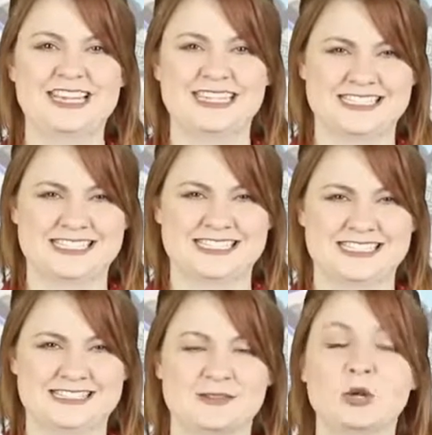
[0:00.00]

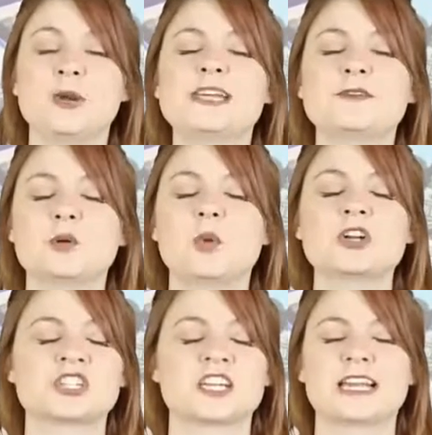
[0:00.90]
Philatelists. Queen, if you're
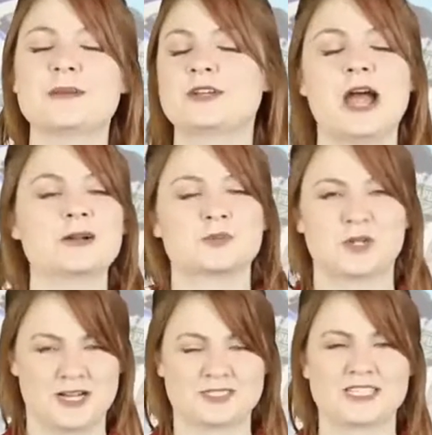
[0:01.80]
watching, let me know how to
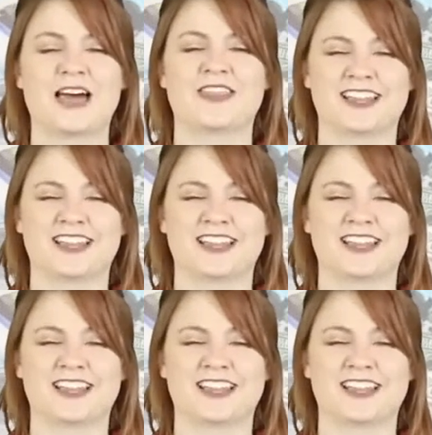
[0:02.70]
pronounce that,